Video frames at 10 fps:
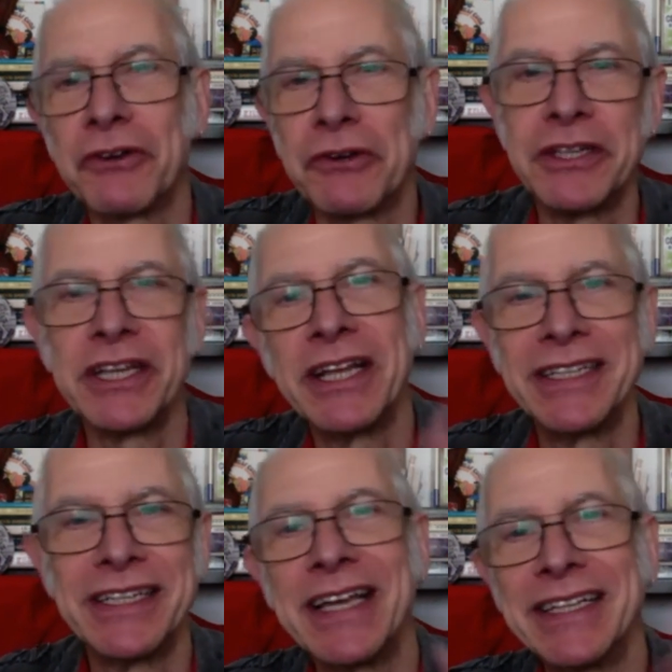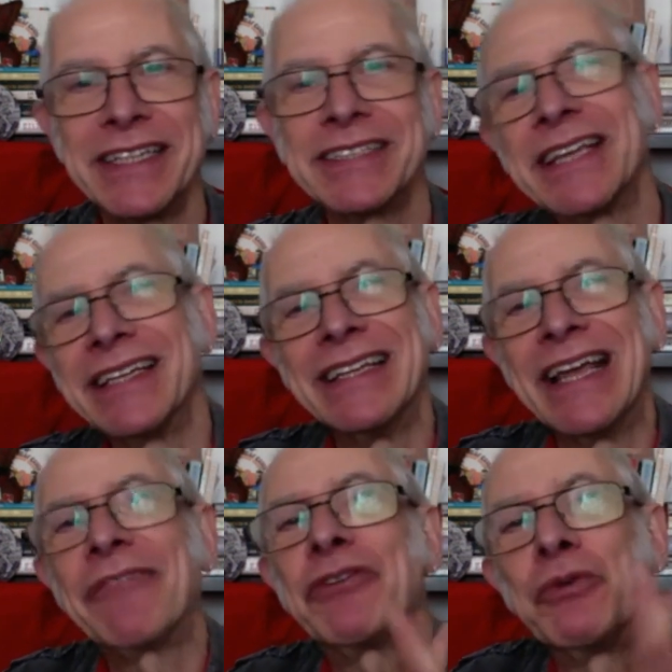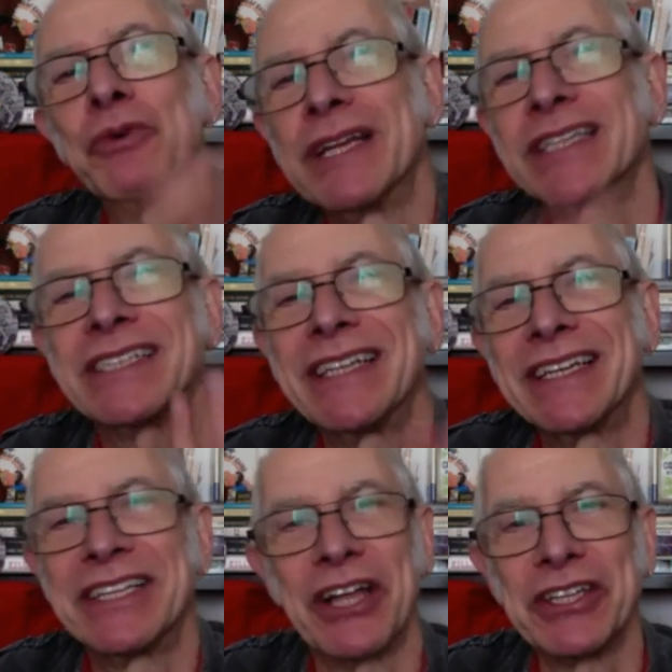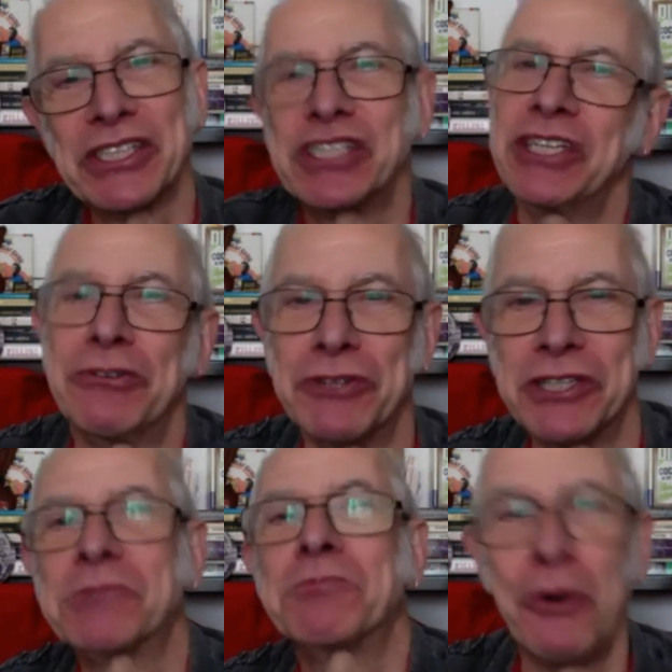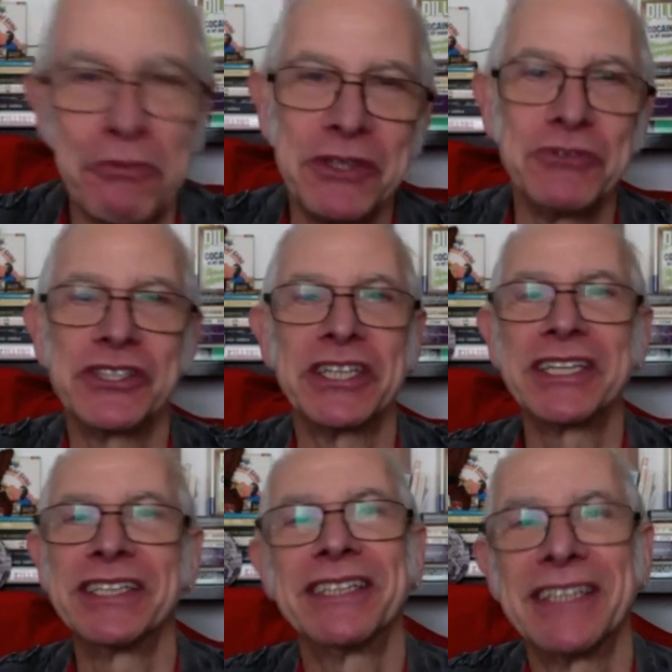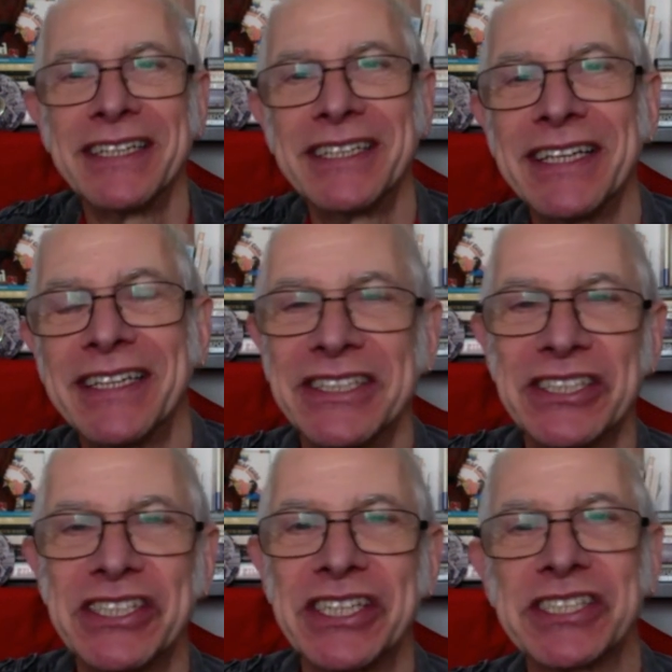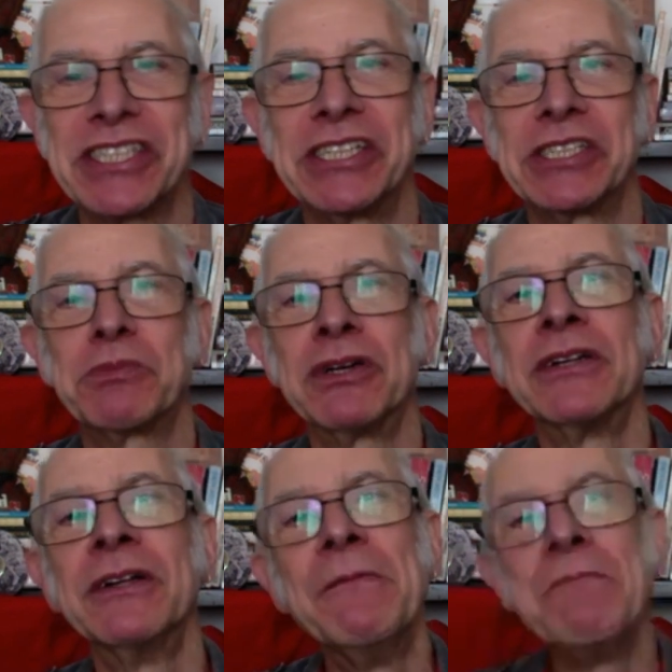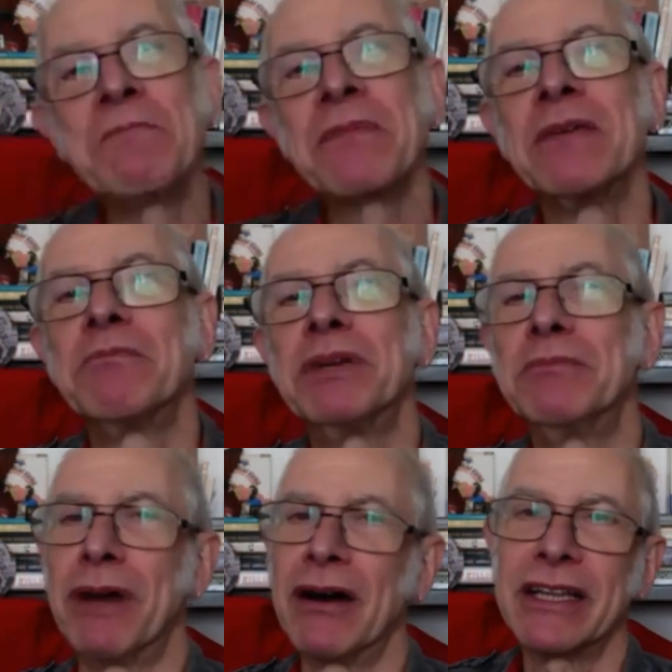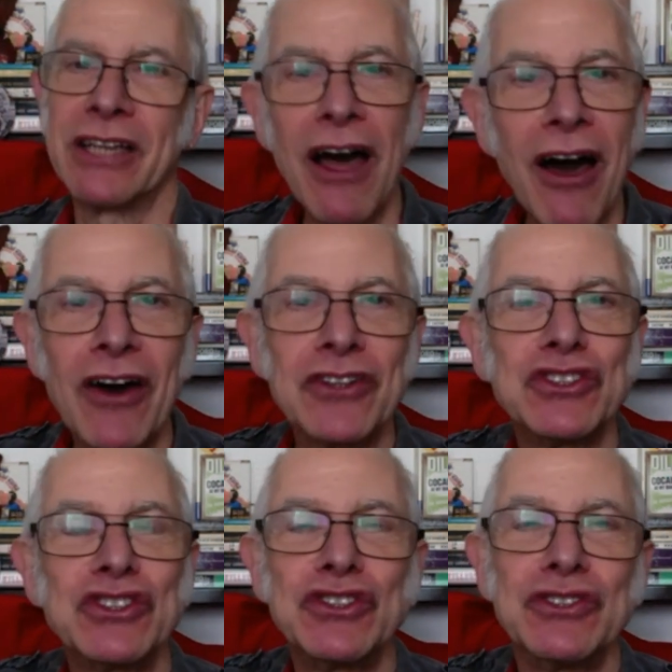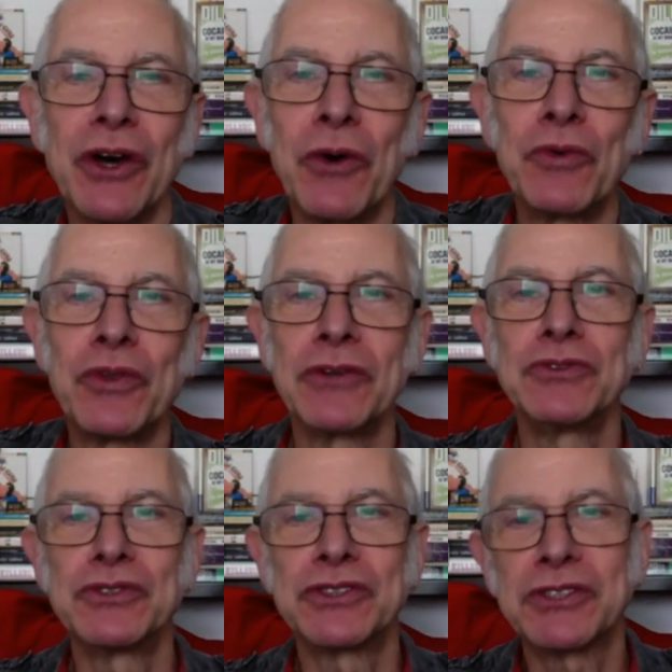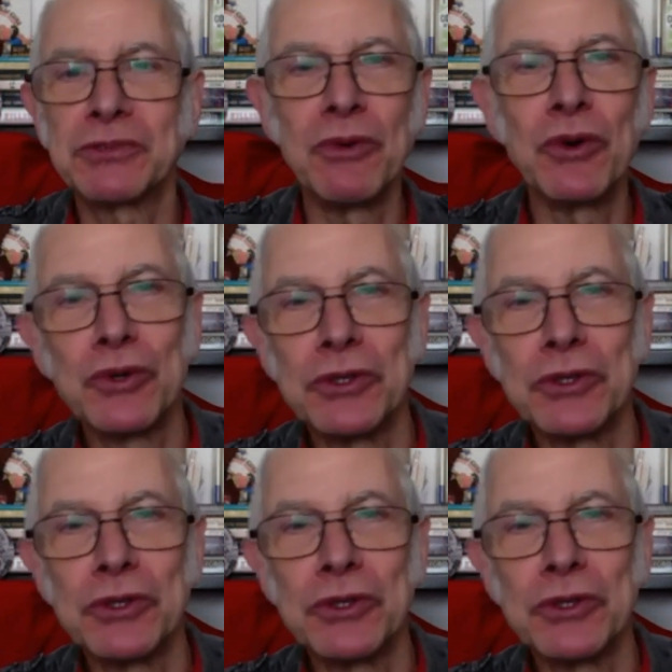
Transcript: in if you were listening to like serious pop music in the 60s, but by and large, you know, all those small